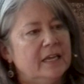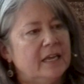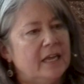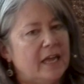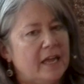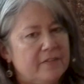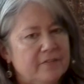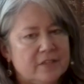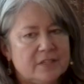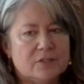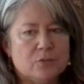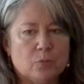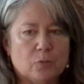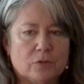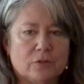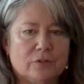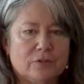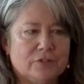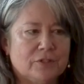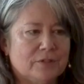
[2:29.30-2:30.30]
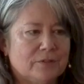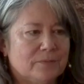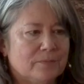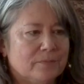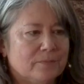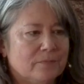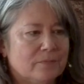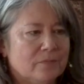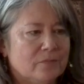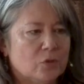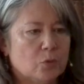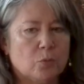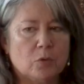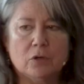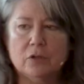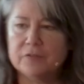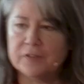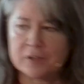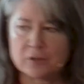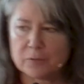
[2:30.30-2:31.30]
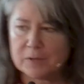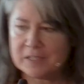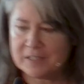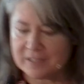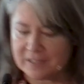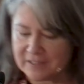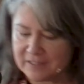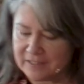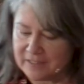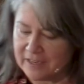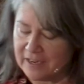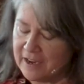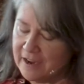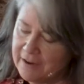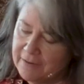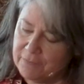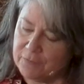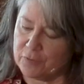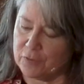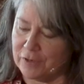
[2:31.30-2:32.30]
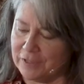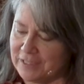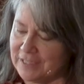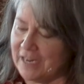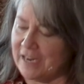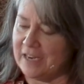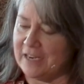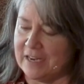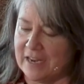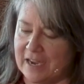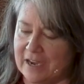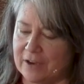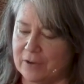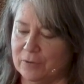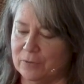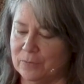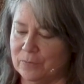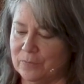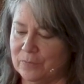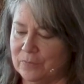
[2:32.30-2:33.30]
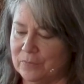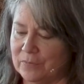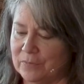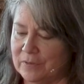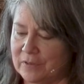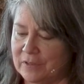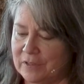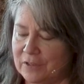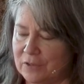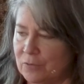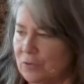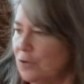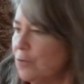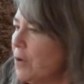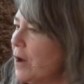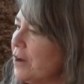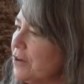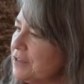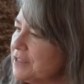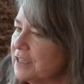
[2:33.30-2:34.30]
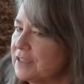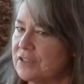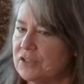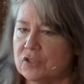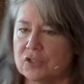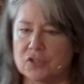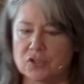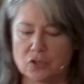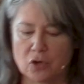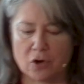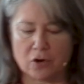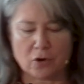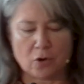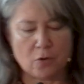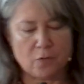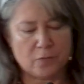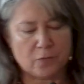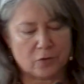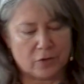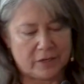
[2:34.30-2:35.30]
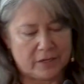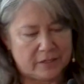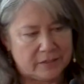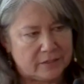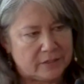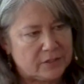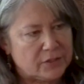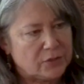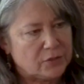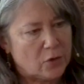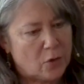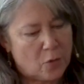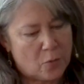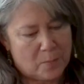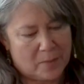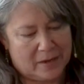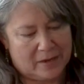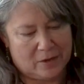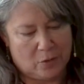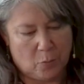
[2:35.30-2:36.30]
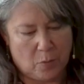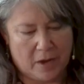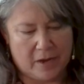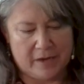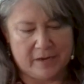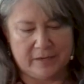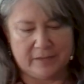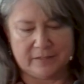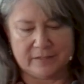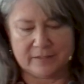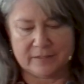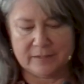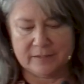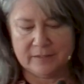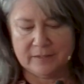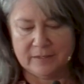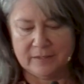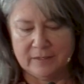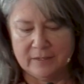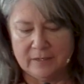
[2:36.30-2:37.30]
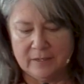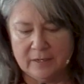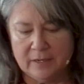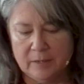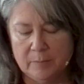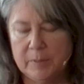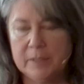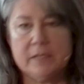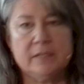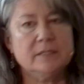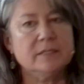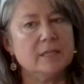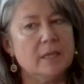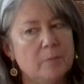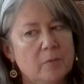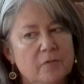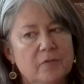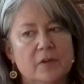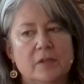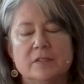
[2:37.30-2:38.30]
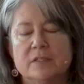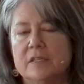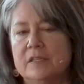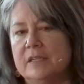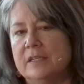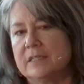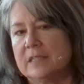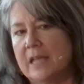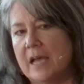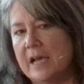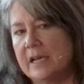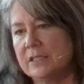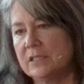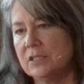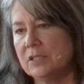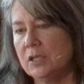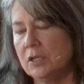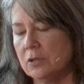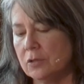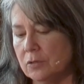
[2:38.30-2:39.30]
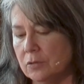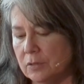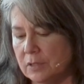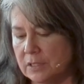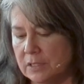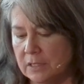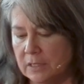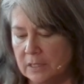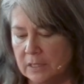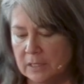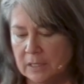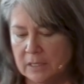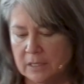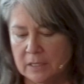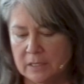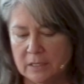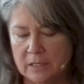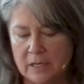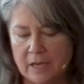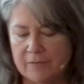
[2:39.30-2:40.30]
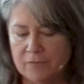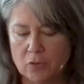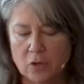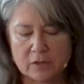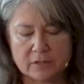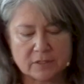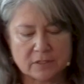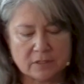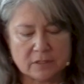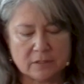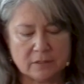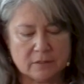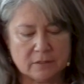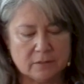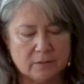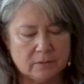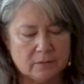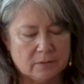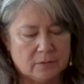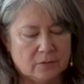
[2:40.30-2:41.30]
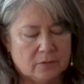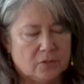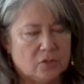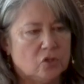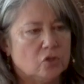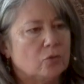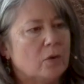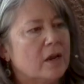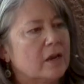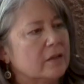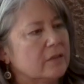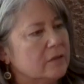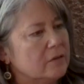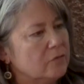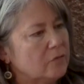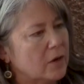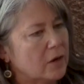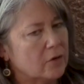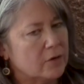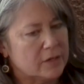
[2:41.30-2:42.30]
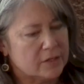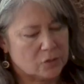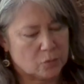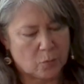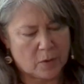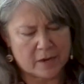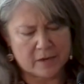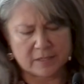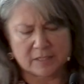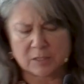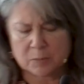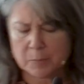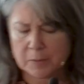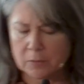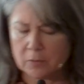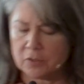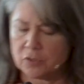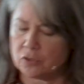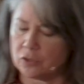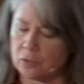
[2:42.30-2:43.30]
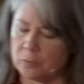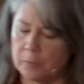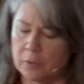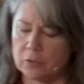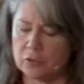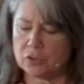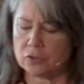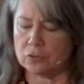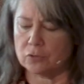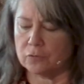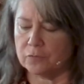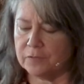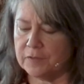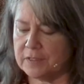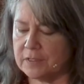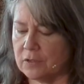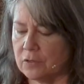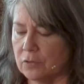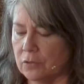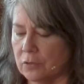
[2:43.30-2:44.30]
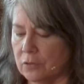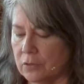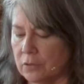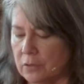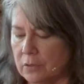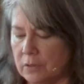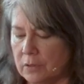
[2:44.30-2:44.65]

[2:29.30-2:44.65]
And this world, the world that greets us every day now, requires us to start over in so many ways, because some of us in these last years have lost strength in various ways, spiritual, emotional, physical.